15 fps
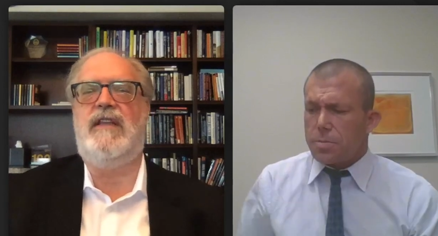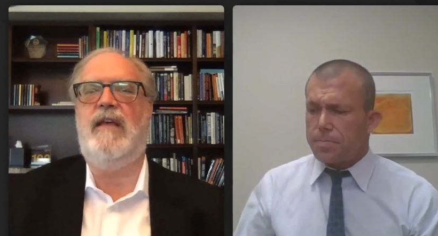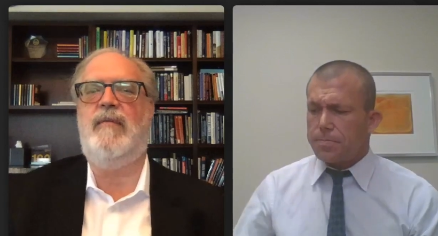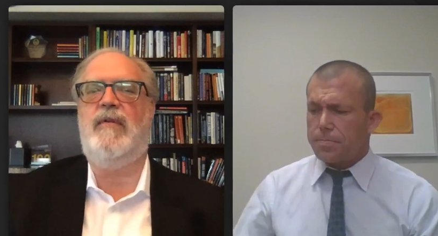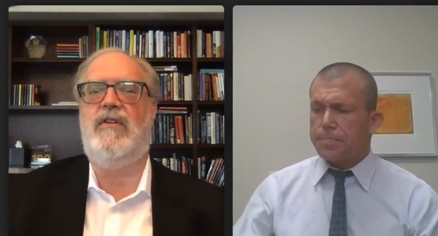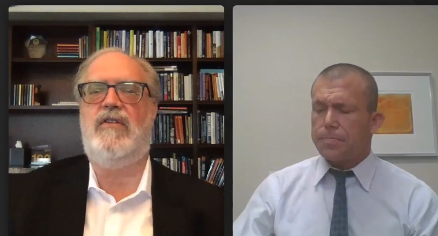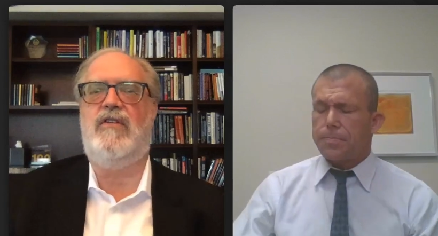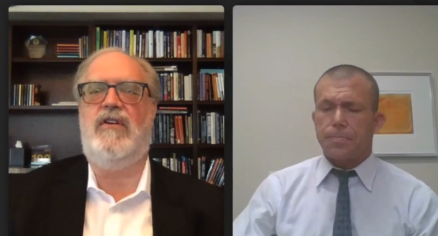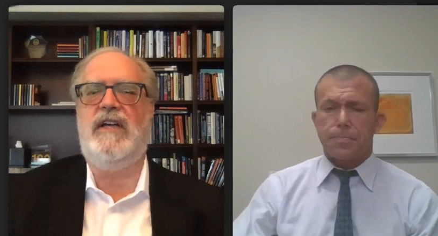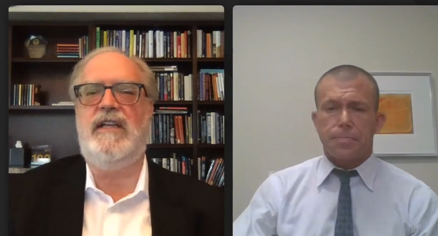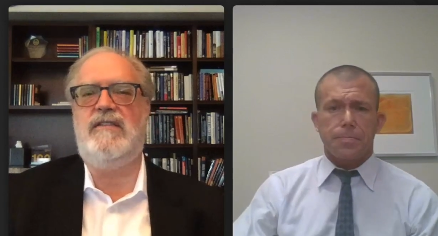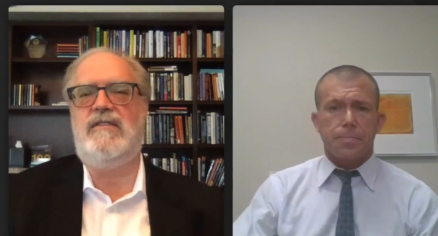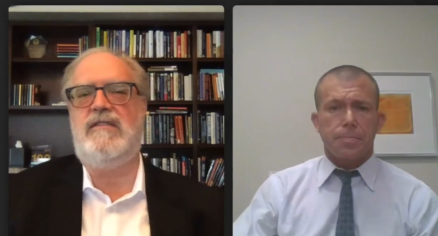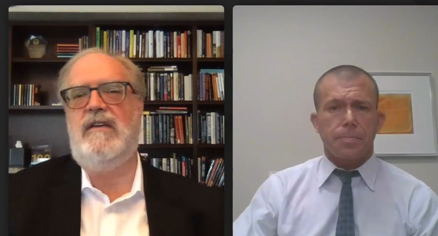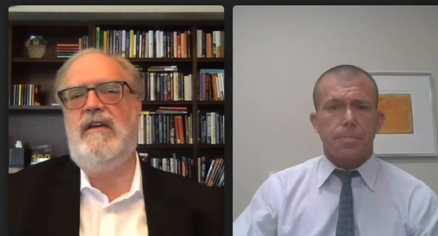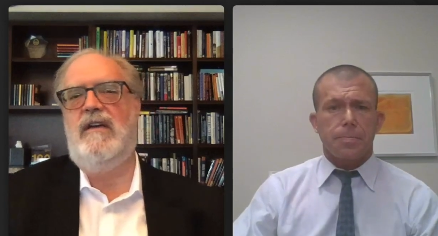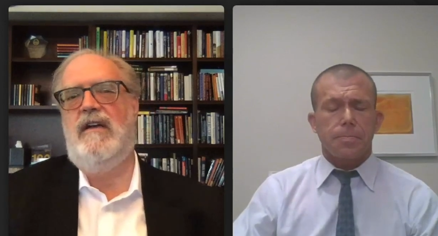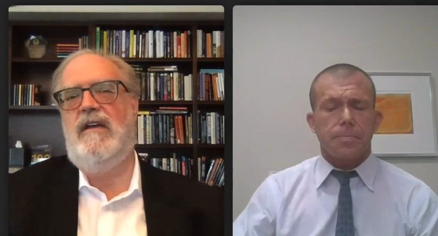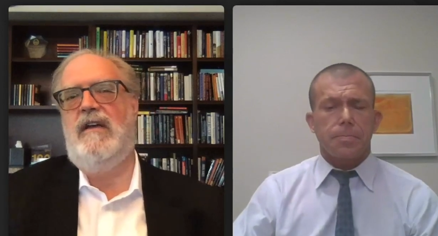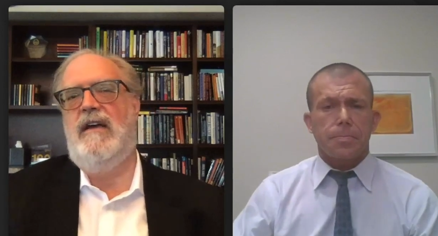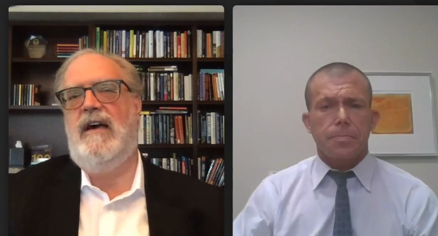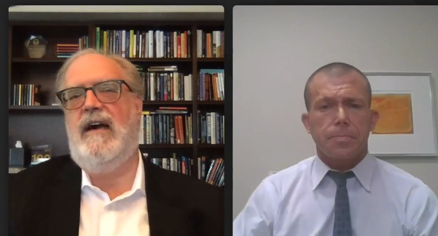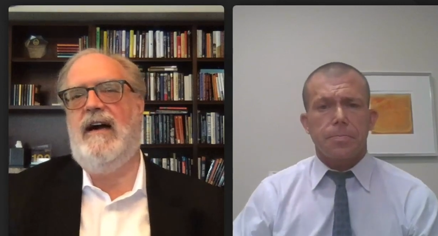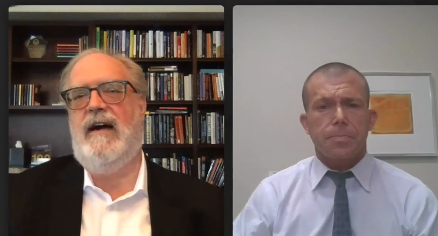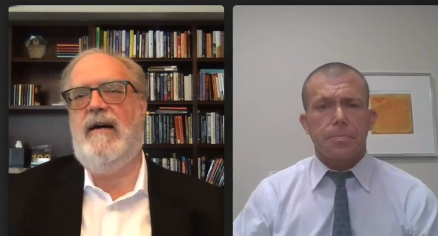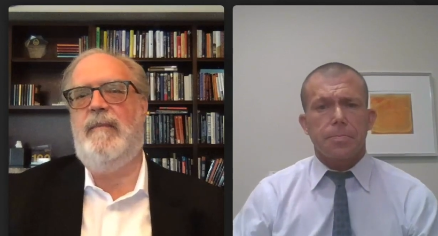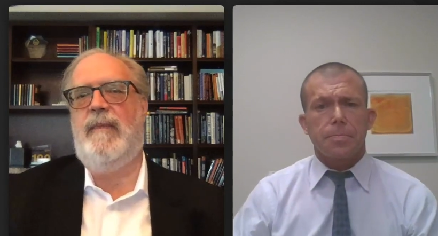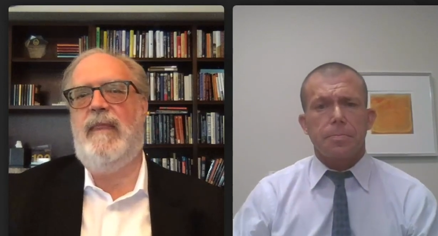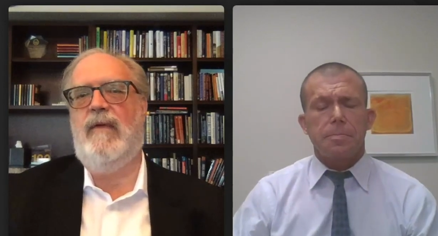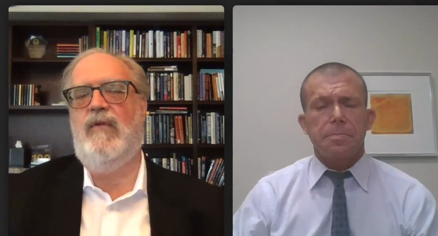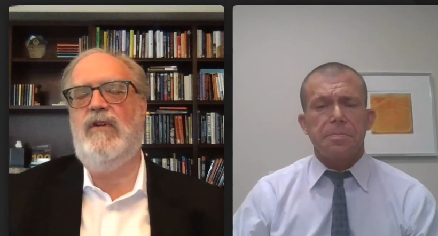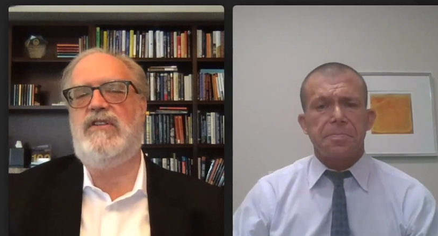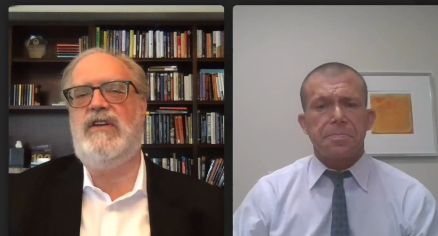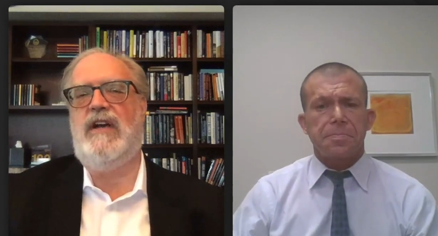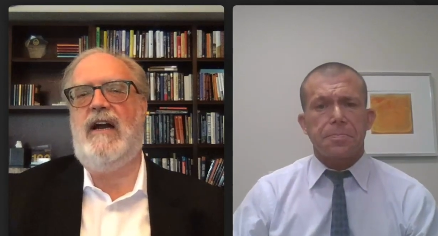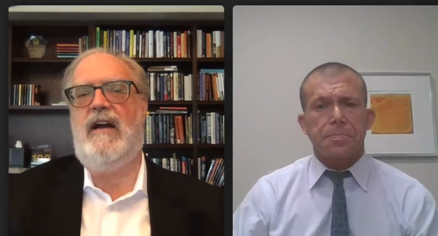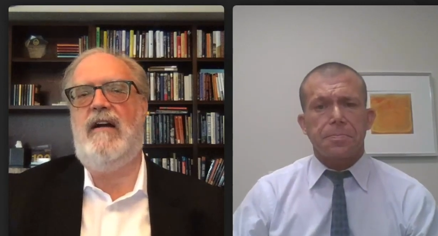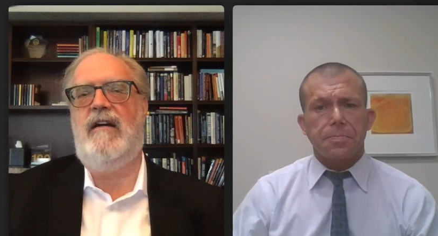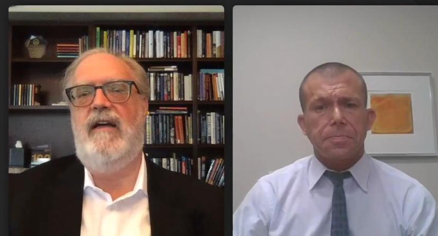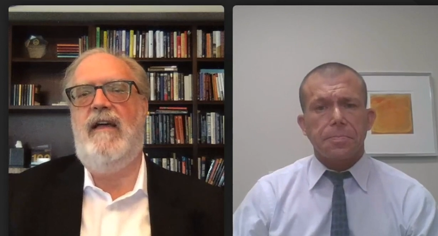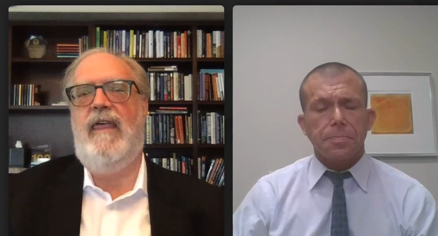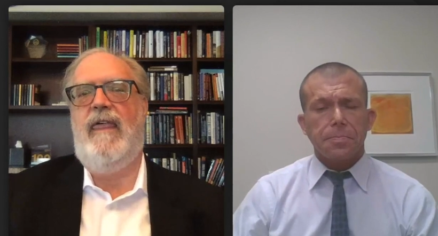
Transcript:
Speaker 1: stable coins, um, which are